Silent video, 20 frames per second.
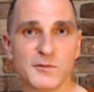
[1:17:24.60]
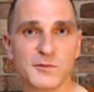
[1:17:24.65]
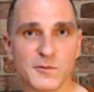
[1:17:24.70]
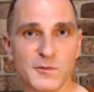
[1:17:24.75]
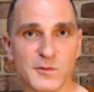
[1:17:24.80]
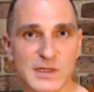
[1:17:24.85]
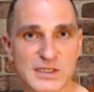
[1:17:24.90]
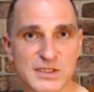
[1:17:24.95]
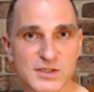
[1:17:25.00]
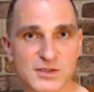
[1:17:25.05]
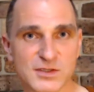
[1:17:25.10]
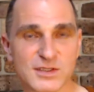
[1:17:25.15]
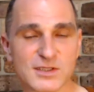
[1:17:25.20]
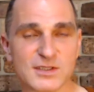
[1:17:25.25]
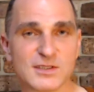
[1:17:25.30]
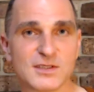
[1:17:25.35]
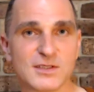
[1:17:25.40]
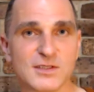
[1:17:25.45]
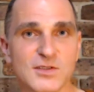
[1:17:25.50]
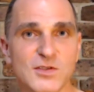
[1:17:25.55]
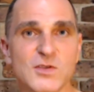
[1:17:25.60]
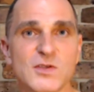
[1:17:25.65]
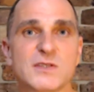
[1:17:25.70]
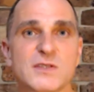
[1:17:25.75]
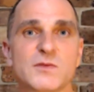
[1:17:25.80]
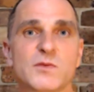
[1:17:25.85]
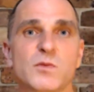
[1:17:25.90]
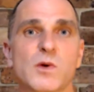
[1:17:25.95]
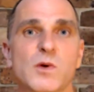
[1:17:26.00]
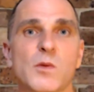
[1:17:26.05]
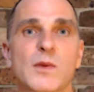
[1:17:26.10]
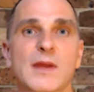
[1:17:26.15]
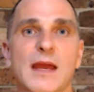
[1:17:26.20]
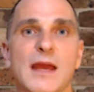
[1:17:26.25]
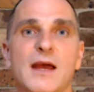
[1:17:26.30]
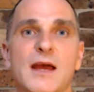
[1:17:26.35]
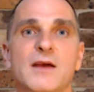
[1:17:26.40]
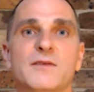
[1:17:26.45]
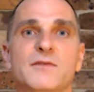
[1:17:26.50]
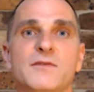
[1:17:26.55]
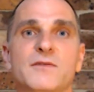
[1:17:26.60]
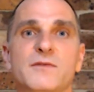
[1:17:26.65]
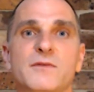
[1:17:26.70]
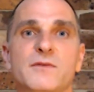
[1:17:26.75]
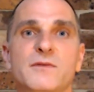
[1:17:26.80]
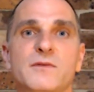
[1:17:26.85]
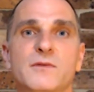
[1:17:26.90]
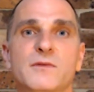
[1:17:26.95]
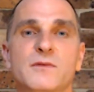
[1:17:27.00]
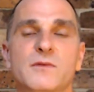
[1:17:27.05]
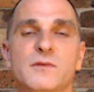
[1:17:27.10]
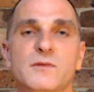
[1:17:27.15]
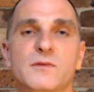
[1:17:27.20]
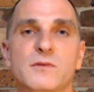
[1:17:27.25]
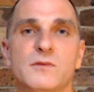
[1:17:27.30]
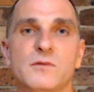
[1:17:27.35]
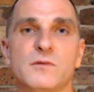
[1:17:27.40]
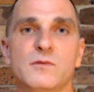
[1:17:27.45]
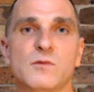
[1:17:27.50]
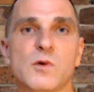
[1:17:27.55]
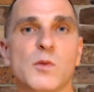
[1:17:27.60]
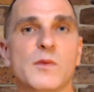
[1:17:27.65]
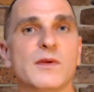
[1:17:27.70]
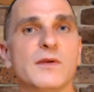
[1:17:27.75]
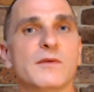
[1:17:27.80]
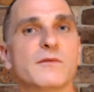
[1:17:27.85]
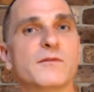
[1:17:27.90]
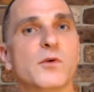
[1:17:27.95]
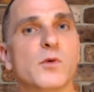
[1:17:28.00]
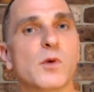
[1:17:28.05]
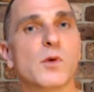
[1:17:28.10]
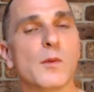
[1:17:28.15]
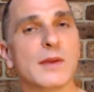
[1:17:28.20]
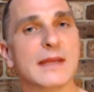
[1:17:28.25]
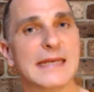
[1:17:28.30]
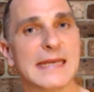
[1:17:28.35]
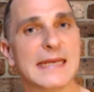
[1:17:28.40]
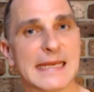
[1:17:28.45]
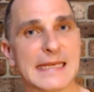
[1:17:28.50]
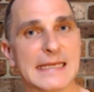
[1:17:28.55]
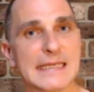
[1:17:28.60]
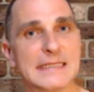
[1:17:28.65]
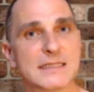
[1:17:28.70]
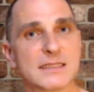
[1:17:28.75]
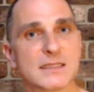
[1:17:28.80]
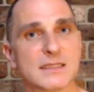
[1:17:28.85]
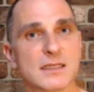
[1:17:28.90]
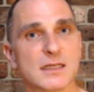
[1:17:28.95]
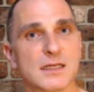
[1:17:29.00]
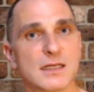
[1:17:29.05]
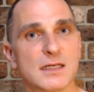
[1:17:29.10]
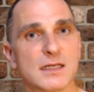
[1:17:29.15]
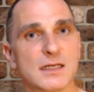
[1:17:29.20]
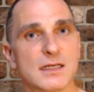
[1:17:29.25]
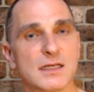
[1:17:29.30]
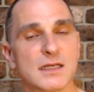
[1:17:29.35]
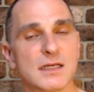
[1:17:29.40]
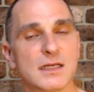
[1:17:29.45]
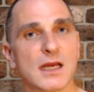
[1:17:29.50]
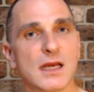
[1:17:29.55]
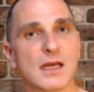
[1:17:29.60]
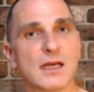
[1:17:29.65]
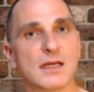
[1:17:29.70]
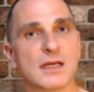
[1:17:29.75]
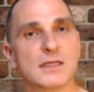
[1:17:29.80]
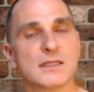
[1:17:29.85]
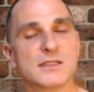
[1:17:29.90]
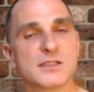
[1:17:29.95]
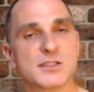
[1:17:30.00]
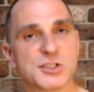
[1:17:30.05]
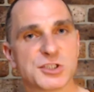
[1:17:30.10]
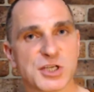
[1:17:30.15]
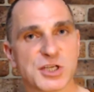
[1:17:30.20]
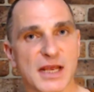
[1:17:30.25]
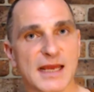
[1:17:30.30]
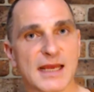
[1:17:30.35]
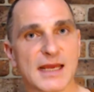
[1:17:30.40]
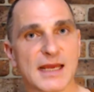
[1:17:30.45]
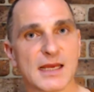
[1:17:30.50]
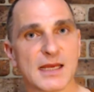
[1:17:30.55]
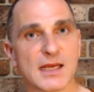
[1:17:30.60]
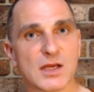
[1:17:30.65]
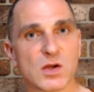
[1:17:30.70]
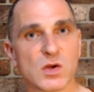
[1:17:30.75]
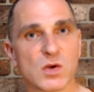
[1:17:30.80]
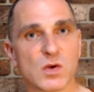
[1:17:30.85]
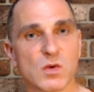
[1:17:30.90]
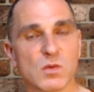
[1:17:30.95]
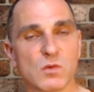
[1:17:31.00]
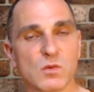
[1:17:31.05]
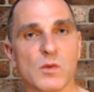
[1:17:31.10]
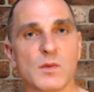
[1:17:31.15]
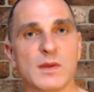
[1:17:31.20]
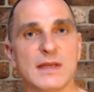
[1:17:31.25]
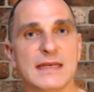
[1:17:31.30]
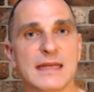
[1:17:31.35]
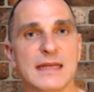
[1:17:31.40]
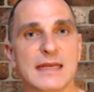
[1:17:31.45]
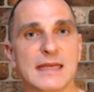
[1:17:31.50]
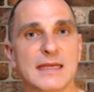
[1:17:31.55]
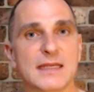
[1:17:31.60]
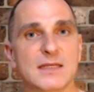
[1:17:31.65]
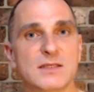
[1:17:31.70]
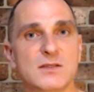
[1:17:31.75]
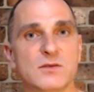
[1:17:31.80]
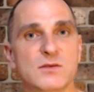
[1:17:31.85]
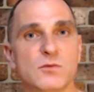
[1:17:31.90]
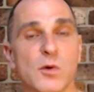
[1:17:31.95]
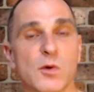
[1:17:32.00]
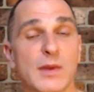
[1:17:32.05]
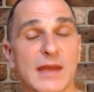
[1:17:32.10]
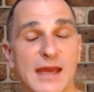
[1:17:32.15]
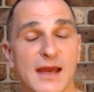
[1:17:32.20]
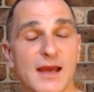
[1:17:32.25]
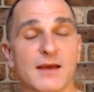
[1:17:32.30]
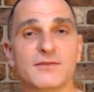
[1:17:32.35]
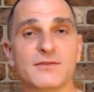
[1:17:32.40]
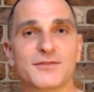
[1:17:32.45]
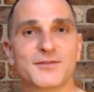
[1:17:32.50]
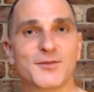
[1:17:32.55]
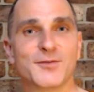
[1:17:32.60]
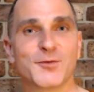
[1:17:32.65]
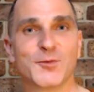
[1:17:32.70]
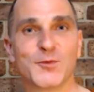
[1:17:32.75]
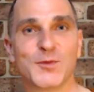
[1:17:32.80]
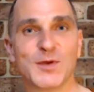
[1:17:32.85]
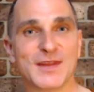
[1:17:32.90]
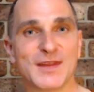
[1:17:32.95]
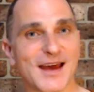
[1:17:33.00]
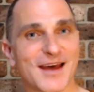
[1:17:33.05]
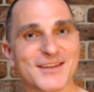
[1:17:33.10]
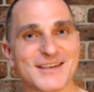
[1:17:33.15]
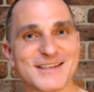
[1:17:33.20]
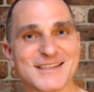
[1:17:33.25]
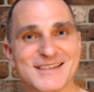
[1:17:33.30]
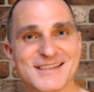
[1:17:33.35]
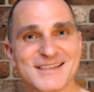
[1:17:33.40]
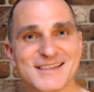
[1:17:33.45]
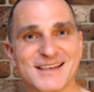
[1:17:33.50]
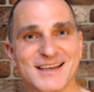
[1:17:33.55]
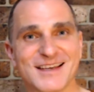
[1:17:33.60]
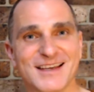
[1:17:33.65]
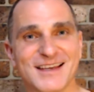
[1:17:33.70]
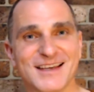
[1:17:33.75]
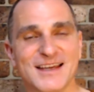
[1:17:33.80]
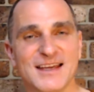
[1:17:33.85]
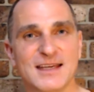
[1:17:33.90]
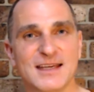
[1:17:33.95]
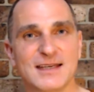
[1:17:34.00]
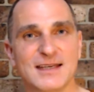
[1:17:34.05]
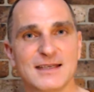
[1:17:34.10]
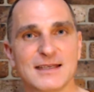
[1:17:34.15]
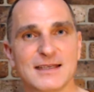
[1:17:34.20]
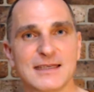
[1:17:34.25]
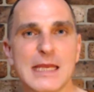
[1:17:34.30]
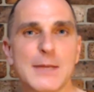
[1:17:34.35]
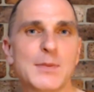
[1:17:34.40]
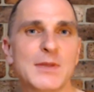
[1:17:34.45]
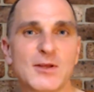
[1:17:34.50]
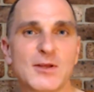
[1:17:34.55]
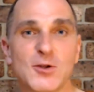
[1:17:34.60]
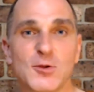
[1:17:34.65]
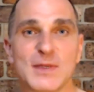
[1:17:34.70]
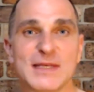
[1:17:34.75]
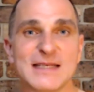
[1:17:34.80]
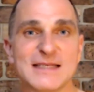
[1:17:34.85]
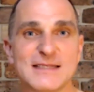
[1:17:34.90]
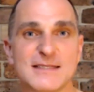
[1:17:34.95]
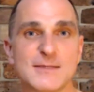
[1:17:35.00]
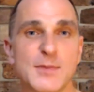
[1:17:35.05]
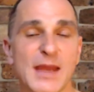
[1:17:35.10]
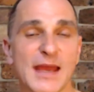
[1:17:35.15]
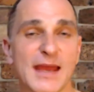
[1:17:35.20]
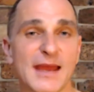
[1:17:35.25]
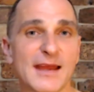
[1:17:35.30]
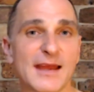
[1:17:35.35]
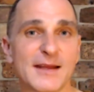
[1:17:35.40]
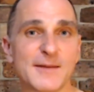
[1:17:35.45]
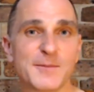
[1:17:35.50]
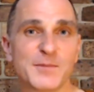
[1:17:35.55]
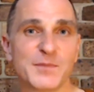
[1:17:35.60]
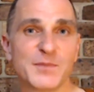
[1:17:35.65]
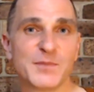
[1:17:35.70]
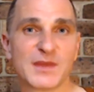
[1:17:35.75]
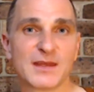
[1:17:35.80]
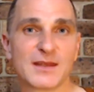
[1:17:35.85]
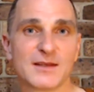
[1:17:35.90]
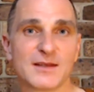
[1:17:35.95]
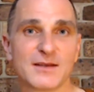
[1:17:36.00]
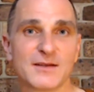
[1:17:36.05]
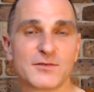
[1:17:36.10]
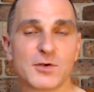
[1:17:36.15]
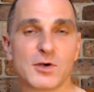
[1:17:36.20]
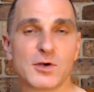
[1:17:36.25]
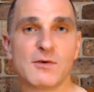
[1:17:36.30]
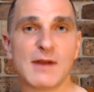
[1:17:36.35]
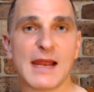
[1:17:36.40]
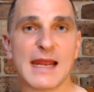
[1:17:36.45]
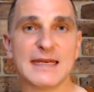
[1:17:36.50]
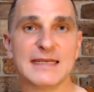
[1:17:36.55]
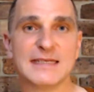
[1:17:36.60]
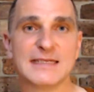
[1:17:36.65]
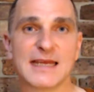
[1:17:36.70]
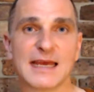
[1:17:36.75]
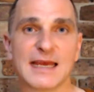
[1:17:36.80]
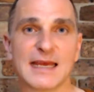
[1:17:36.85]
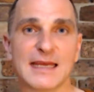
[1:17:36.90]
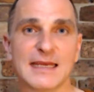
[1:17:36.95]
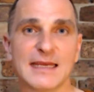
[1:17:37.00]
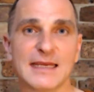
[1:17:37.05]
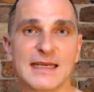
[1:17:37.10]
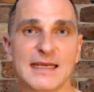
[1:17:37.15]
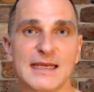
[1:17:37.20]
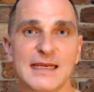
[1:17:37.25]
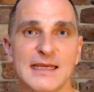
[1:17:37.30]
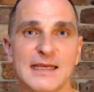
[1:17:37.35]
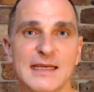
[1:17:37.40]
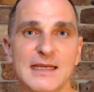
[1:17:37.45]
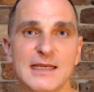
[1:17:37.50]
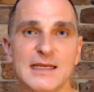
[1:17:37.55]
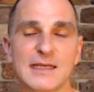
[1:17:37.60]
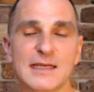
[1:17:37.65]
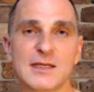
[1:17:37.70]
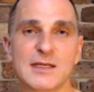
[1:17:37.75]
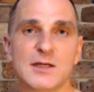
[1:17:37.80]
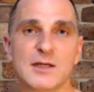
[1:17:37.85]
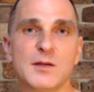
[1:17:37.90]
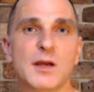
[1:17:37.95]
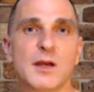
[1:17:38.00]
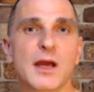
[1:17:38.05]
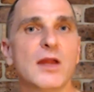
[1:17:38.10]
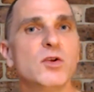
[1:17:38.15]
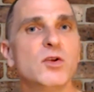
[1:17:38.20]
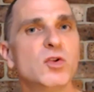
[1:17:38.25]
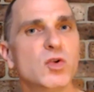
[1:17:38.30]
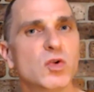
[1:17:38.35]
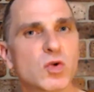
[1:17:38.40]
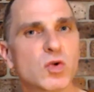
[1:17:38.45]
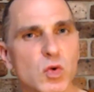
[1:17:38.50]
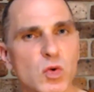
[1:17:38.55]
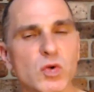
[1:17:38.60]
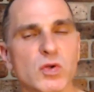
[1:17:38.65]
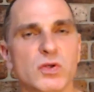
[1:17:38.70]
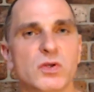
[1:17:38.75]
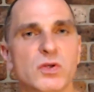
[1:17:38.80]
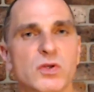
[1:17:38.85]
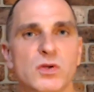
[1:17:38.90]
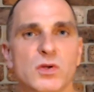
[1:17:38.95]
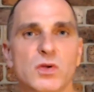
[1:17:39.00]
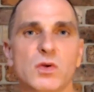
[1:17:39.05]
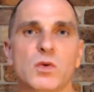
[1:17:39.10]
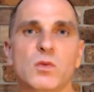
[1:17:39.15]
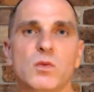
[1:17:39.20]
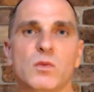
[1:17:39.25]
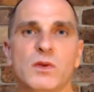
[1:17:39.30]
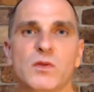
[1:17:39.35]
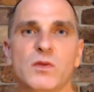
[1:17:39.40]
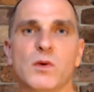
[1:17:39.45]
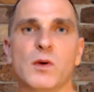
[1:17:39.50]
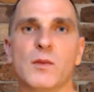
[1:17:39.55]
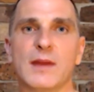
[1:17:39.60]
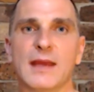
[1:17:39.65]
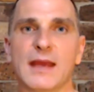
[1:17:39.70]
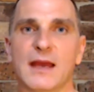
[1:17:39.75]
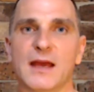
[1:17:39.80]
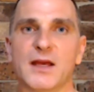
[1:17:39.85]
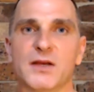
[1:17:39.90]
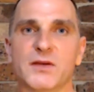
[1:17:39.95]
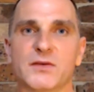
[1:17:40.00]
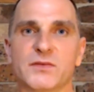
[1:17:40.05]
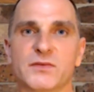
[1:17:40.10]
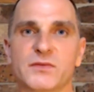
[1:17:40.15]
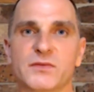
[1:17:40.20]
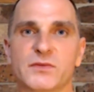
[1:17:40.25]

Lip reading: we should use what we have for what we need, share what we need, what we have with others, keep a little bit spare for a rainy day, and do good with what we have.